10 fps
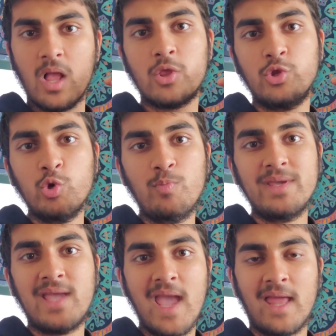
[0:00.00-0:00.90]
you
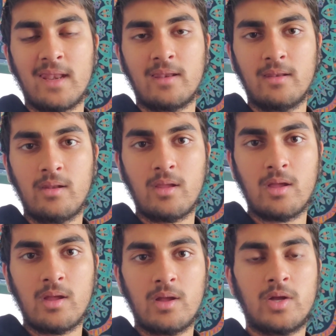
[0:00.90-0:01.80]
begin
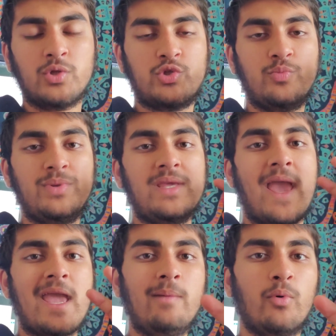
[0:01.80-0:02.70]
to be
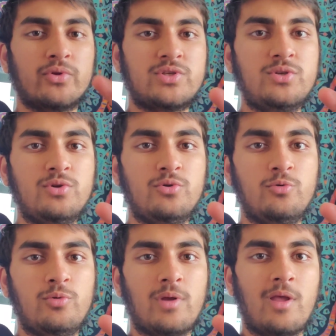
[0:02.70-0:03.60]
able
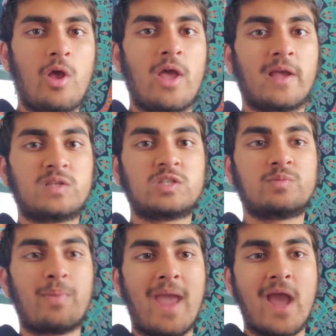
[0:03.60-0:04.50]
to
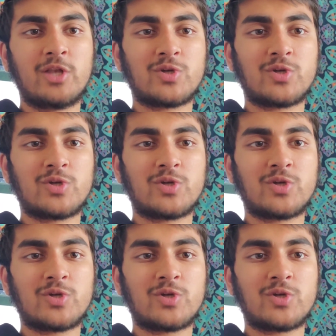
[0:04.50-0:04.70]
expand